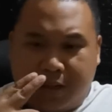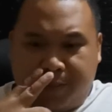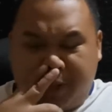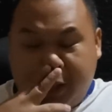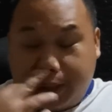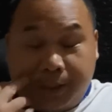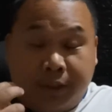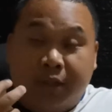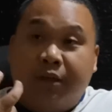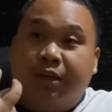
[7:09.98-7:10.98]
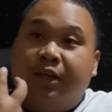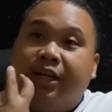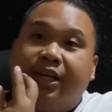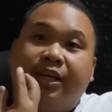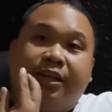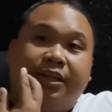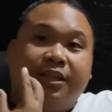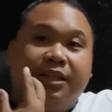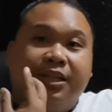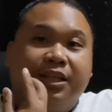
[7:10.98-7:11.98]
milk.
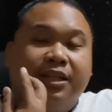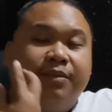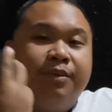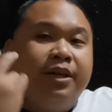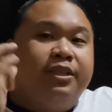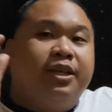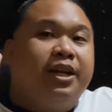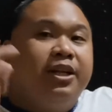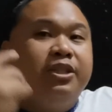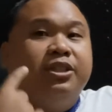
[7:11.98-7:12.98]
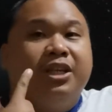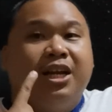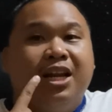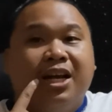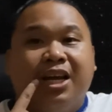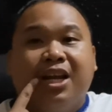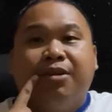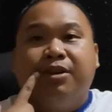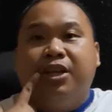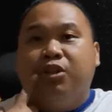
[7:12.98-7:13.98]
May syringe nilalagay
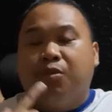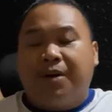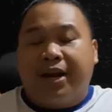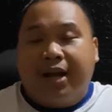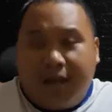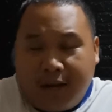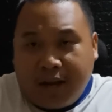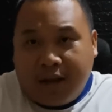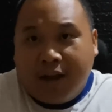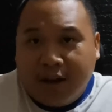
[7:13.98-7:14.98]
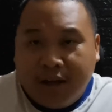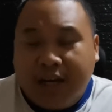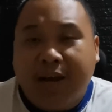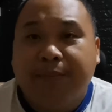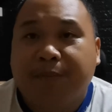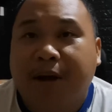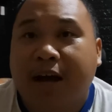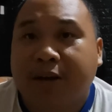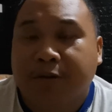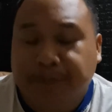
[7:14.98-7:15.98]
namin dito para kahit pa
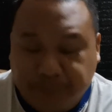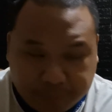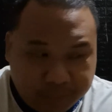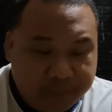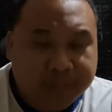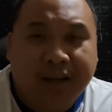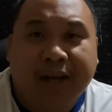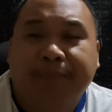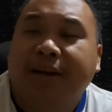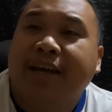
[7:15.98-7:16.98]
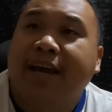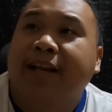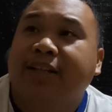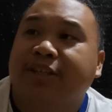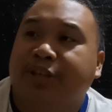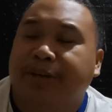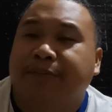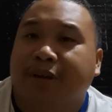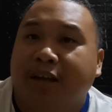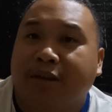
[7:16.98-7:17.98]
paano maging healthy siya.
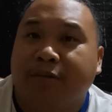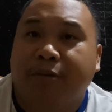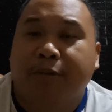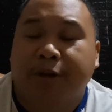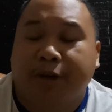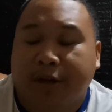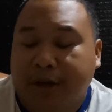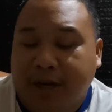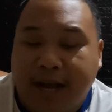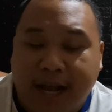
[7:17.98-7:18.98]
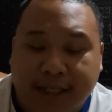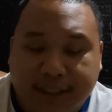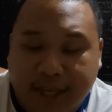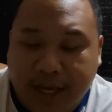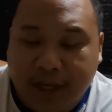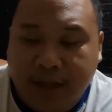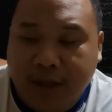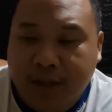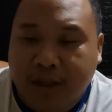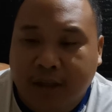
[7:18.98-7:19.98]
And we were asking
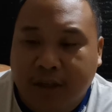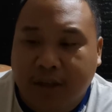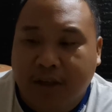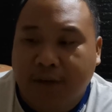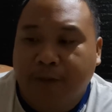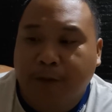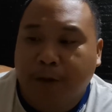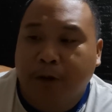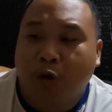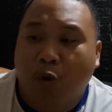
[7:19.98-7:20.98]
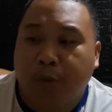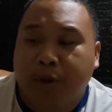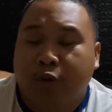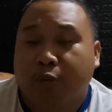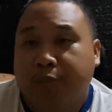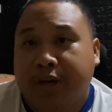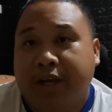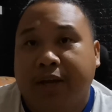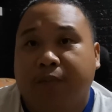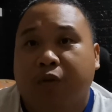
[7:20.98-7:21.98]
if we're going to
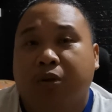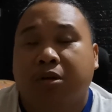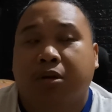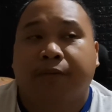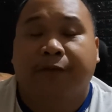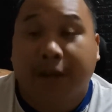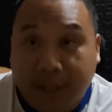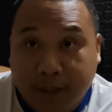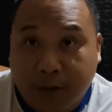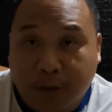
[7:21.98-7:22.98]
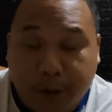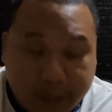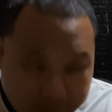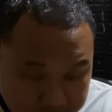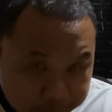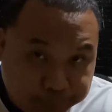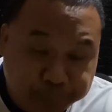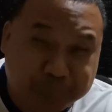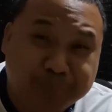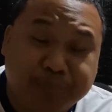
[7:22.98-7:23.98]
bring him to the vet or not,
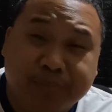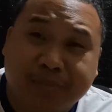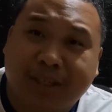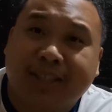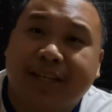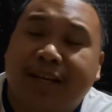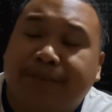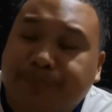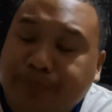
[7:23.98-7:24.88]
kasi